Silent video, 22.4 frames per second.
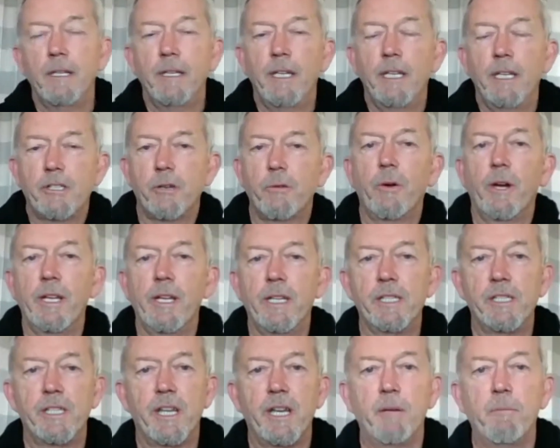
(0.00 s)
that's a great
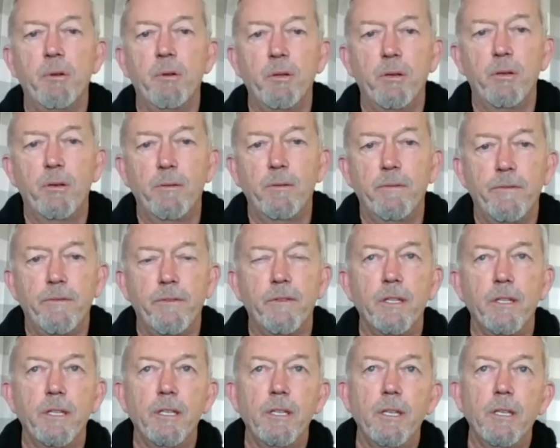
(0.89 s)
example of,
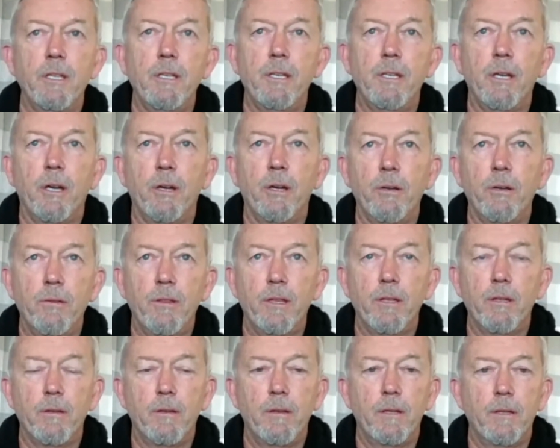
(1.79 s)
you know,
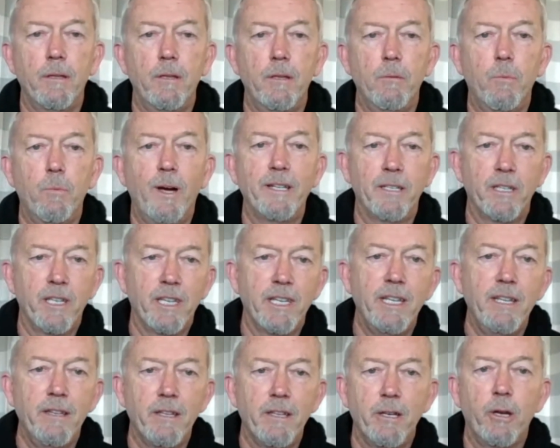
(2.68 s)
the one
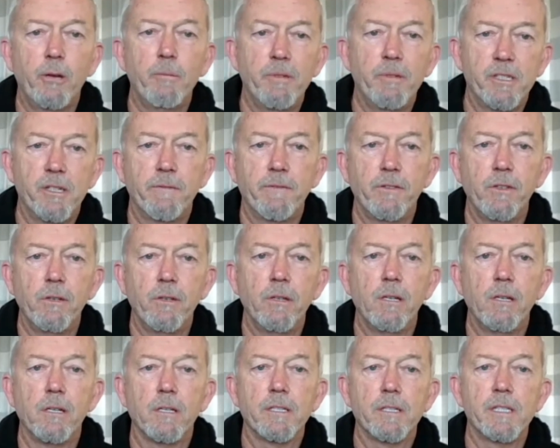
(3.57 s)
key that opens a few
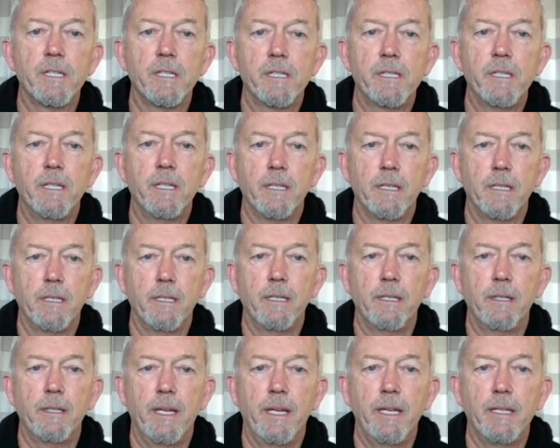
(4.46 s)
locks, isn't it?
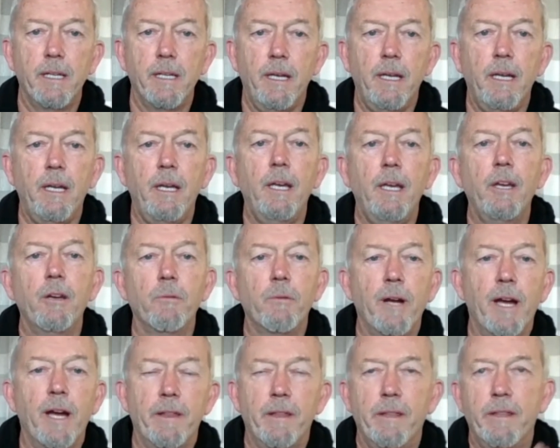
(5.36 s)
That
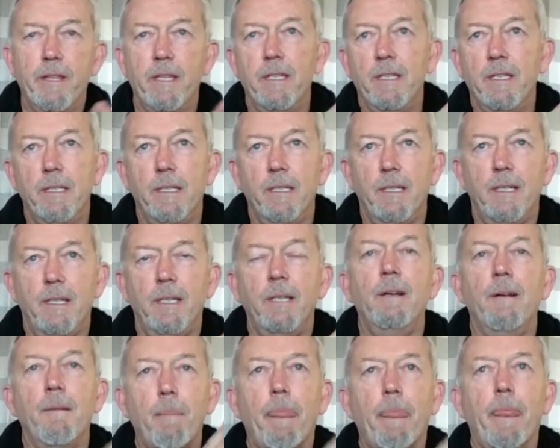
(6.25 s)
rather than,
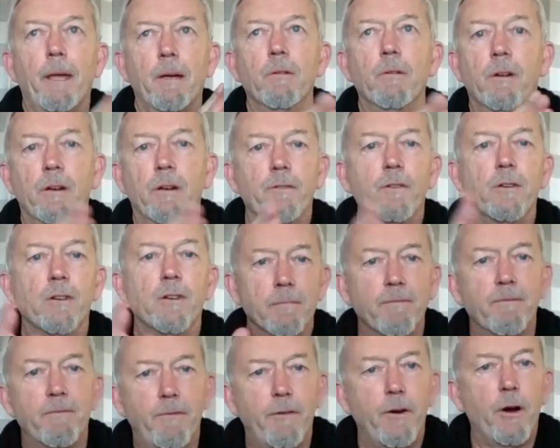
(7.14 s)
oh, I've got
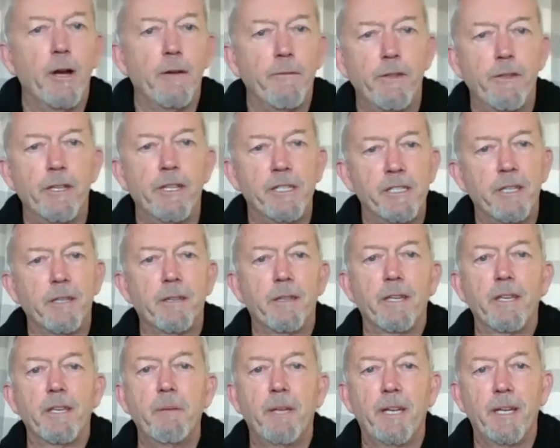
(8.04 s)
5 things to
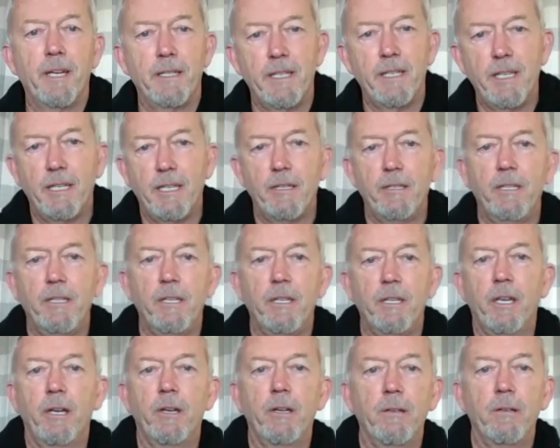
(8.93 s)
think about here, you can
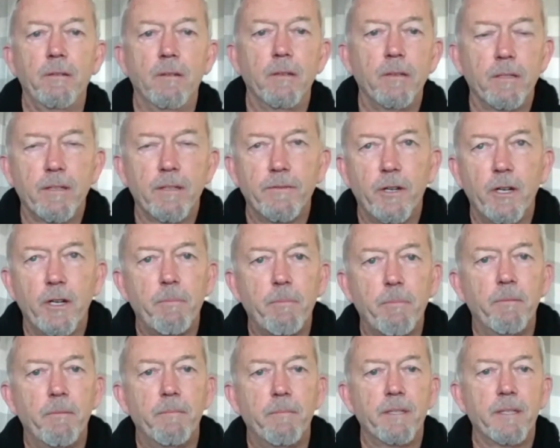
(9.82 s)
go, look, if I
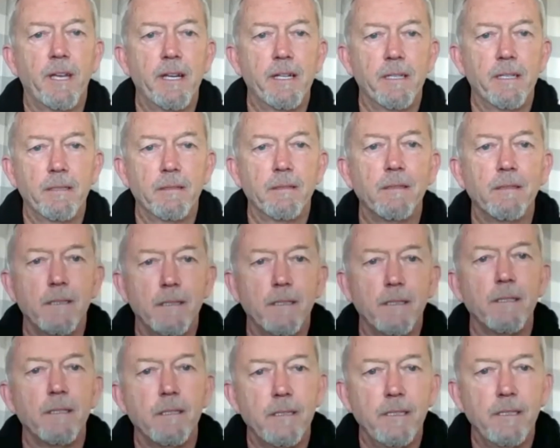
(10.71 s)
pop my tongue,
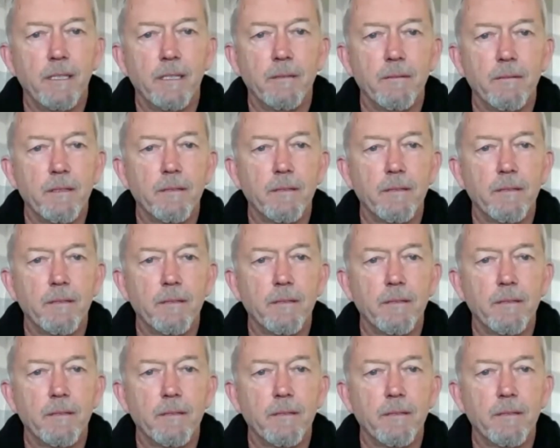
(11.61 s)
you know,